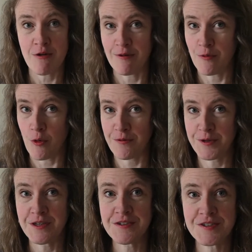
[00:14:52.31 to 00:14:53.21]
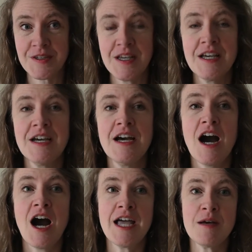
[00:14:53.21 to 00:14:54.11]
of Orpheus.
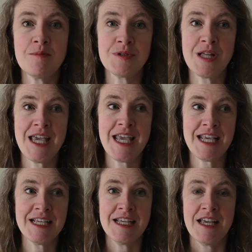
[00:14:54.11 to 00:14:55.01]
I am playing